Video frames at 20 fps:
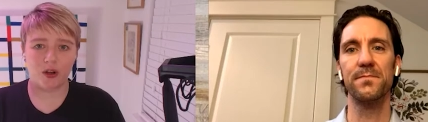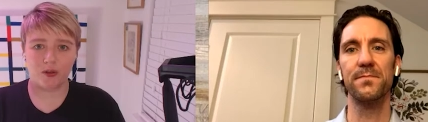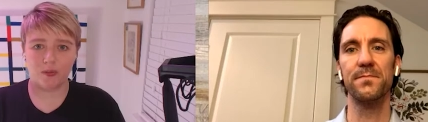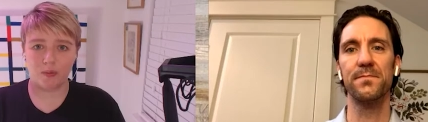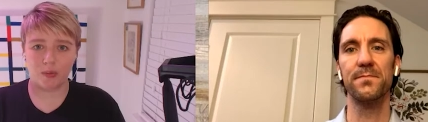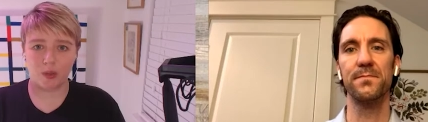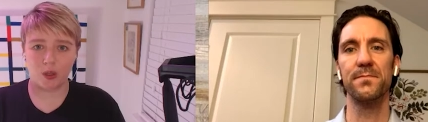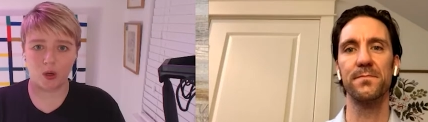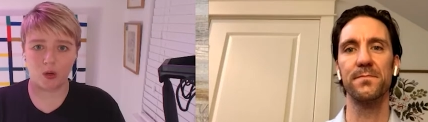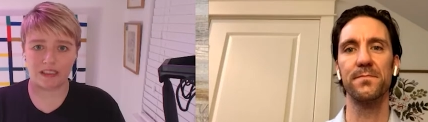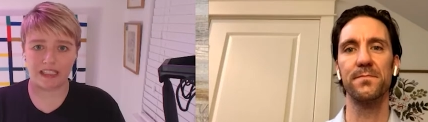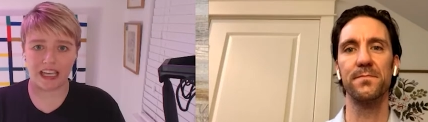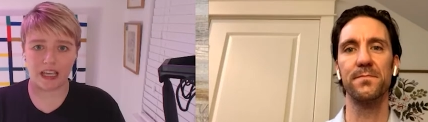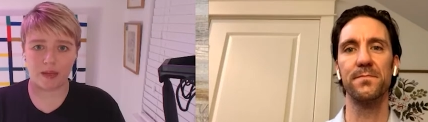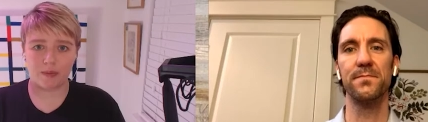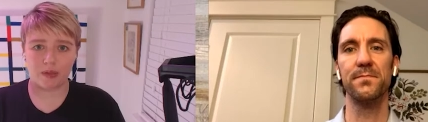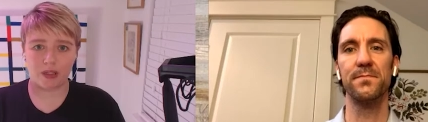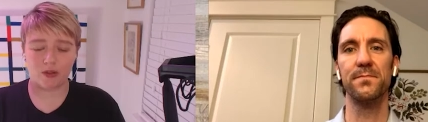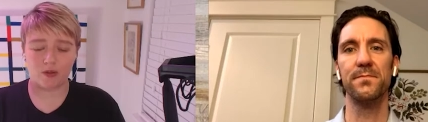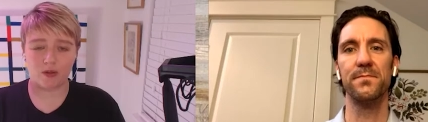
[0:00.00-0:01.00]
Speaker 1: Unblogged
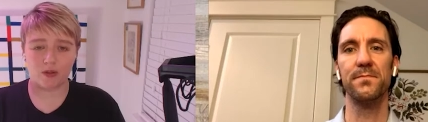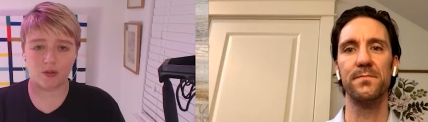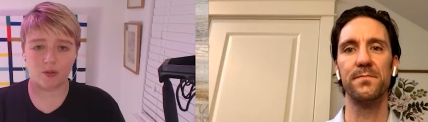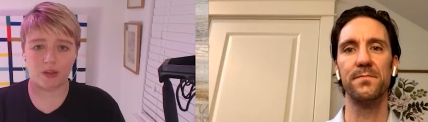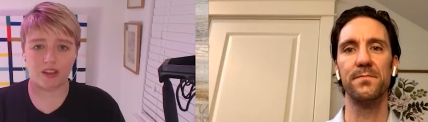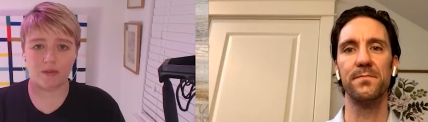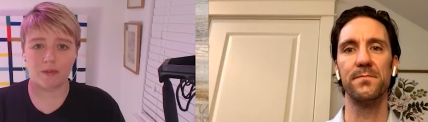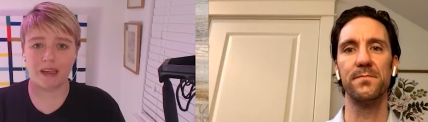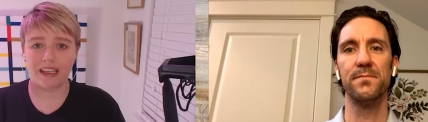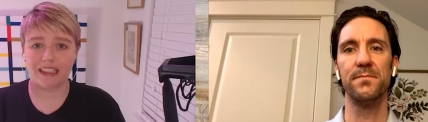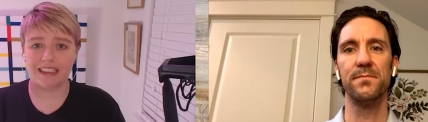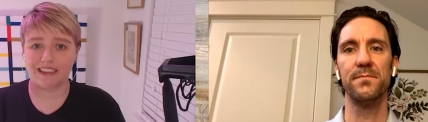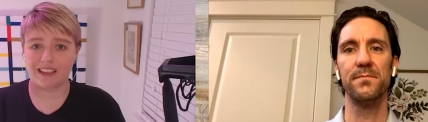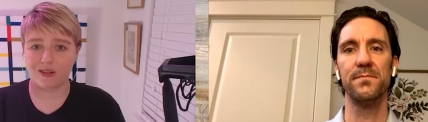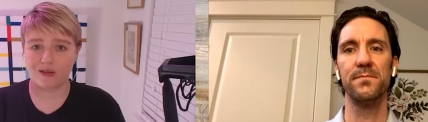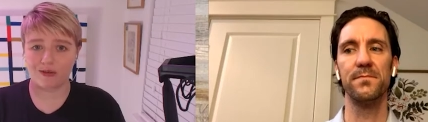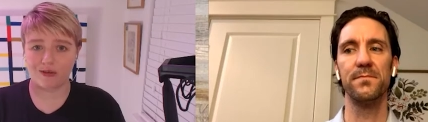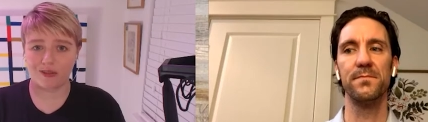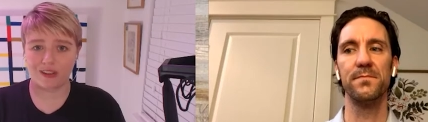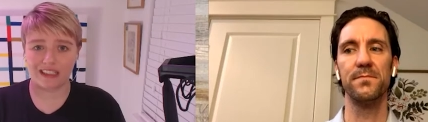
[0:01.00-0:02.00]
episode with
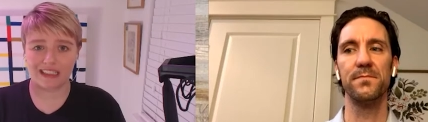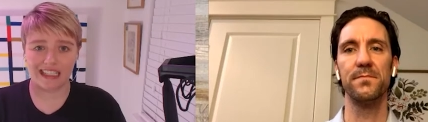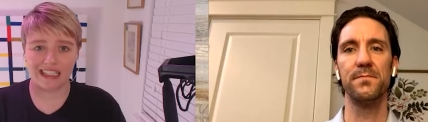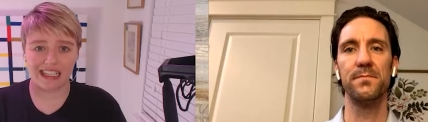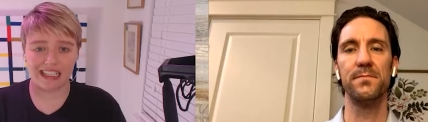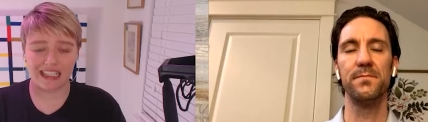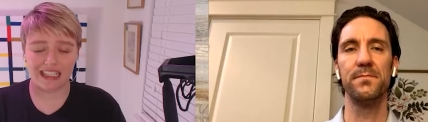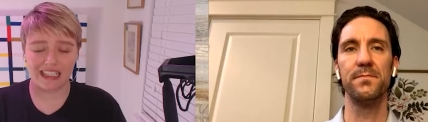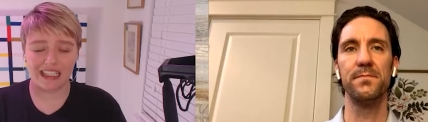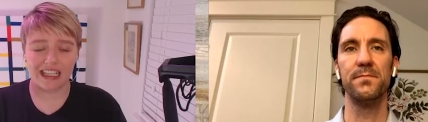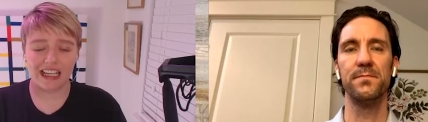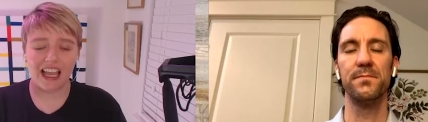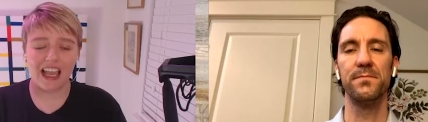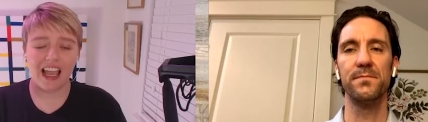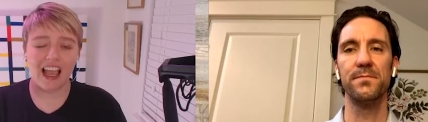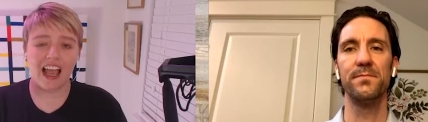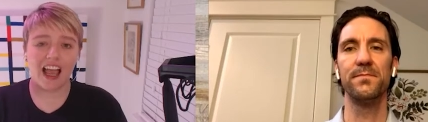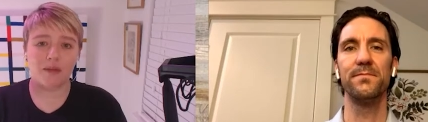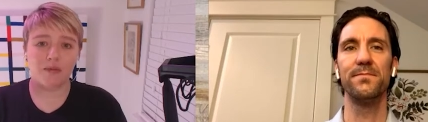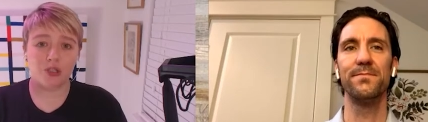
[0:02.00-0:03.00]
myself, Sarah.
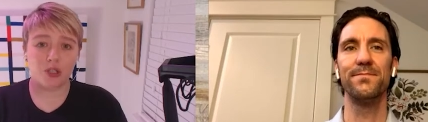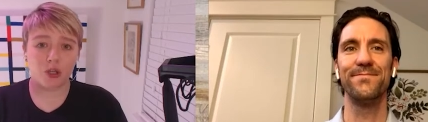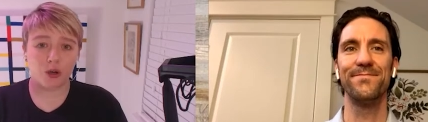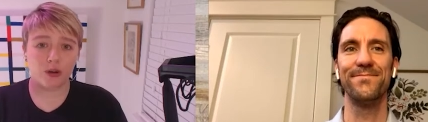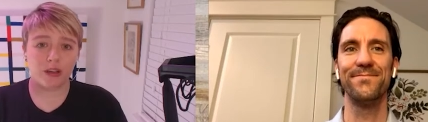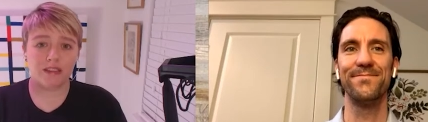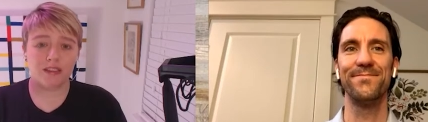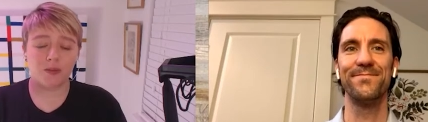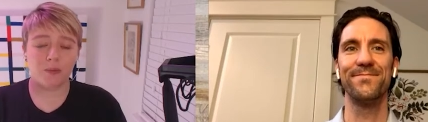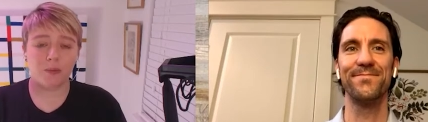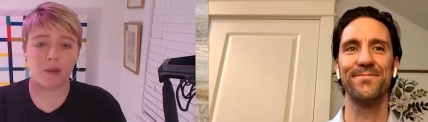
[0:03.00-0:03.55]
I'm joined